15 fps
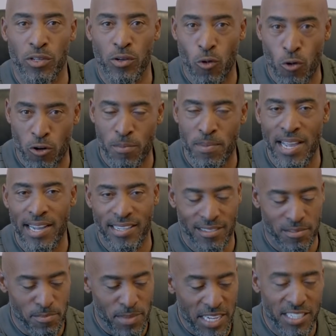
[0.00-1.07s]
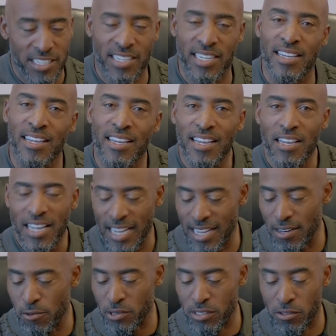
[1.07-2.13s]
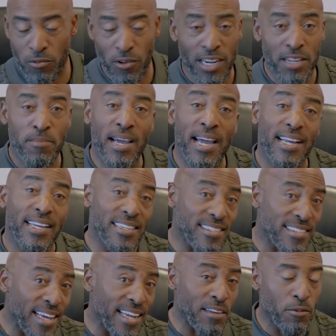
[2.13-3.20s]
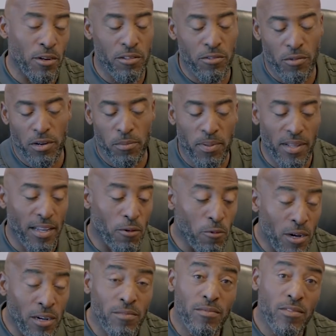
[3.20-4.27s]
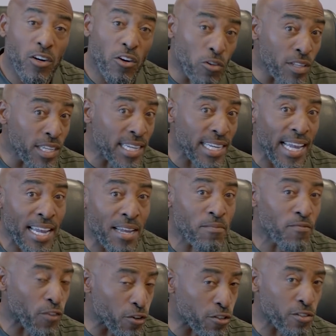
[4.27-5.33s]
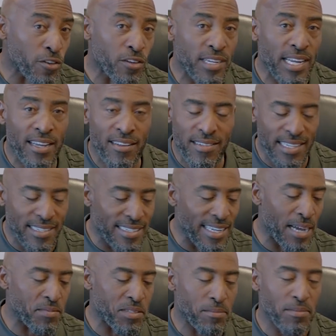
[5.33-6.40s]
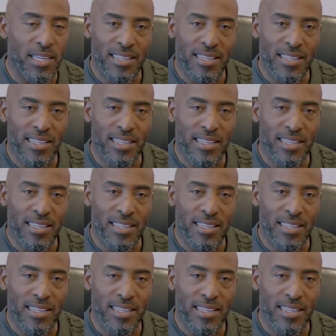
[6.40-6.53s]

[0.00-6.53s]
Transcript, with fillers: the quarterback is meshing it with the running back and deciding whether to run or play. Well, early in the game, first third down, they stopped them.